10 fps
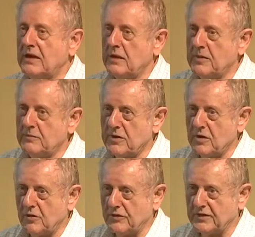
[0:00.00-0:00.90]
a little bit
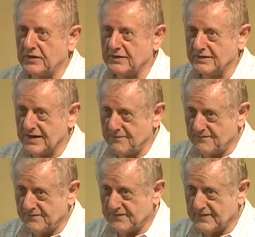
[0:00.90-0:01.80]
beyond. Yeah?
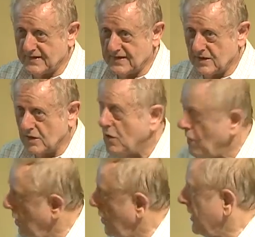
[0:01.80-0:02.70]

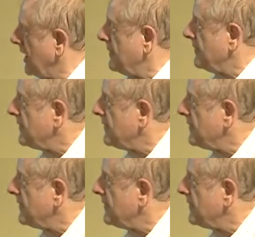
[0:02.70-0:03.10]
Okay.